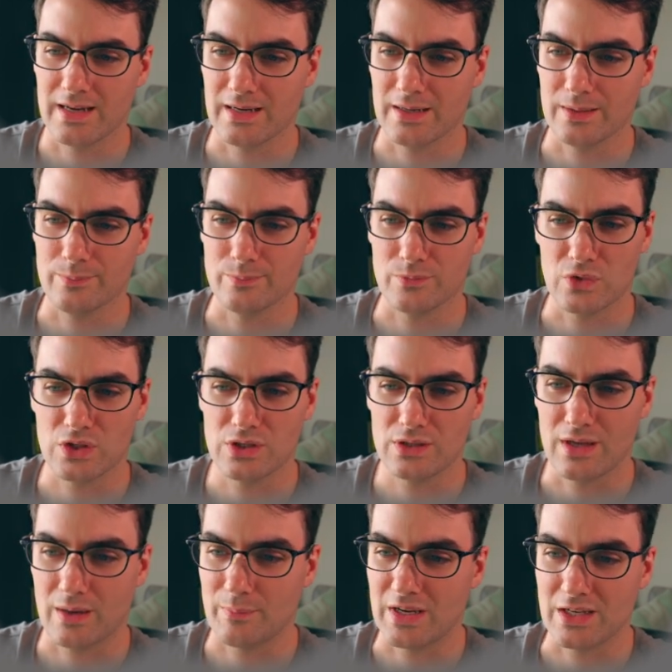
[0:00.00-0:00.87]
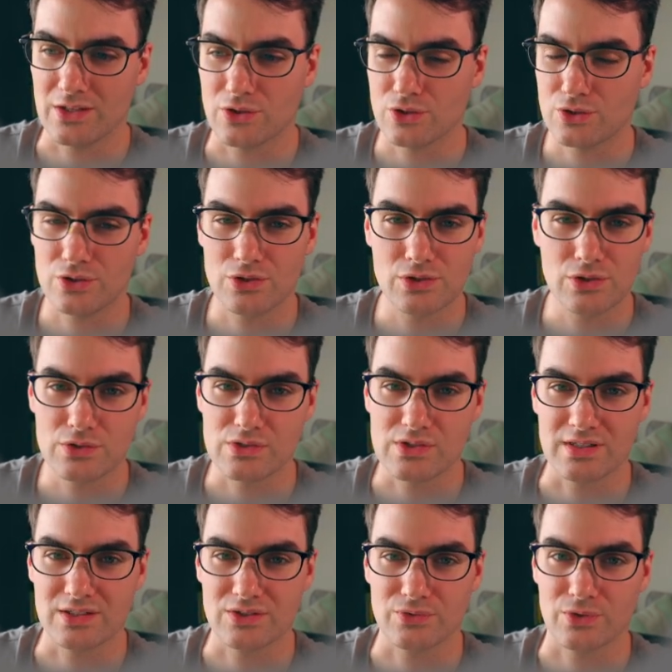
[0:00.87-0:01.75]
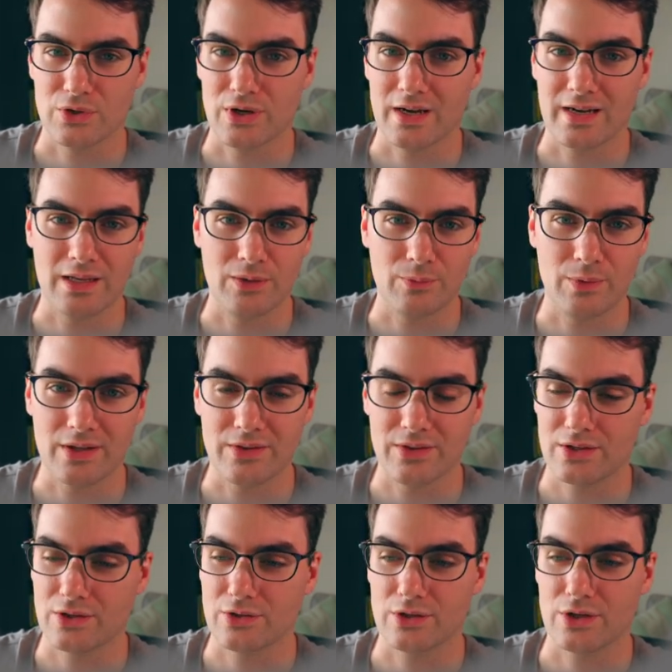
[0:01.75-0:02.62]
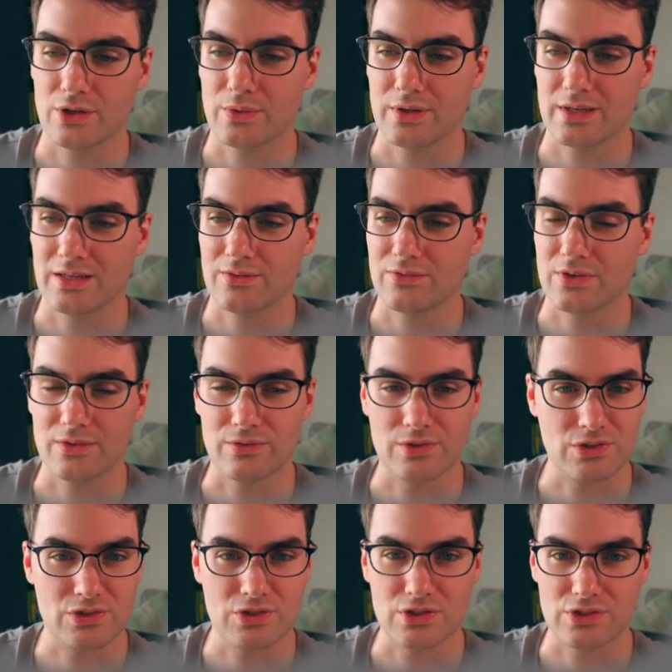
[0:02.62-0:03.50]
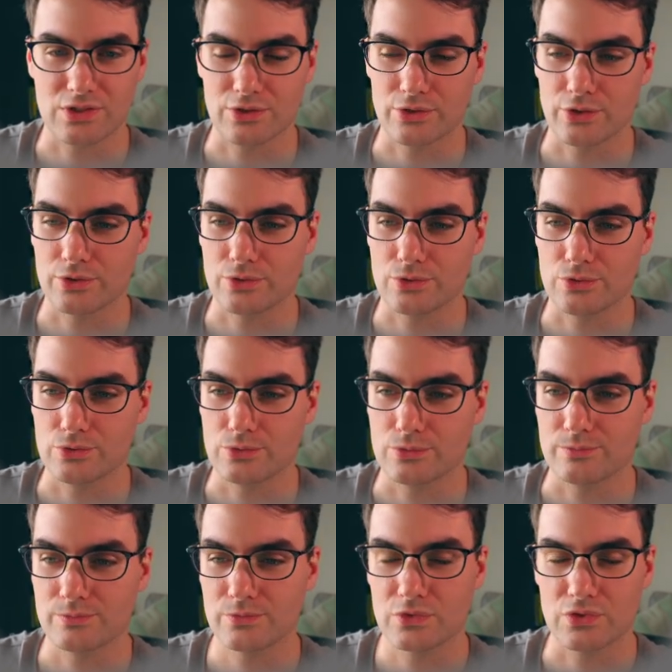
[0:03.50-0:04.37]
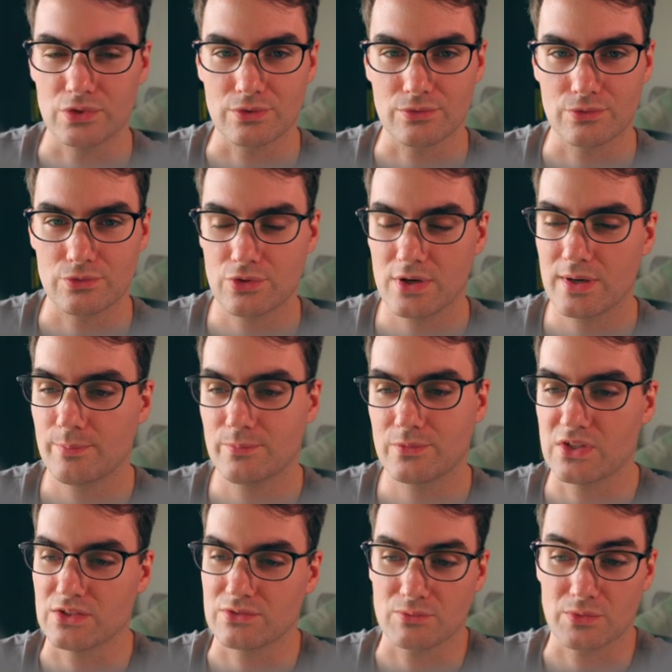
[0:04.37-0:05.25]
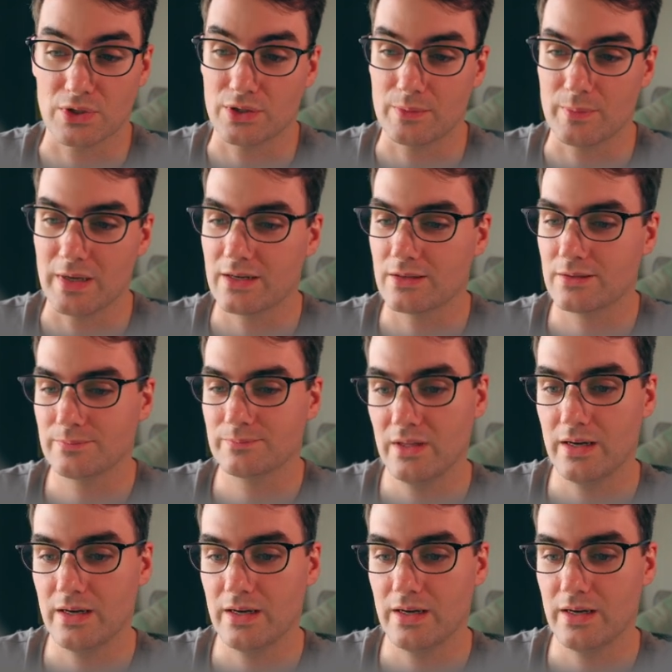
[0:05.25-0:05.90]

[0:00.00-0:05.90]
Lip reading: I mean, you could use this for anywhere that you're going, even if it's just a local sort of trip, doesn't really matter.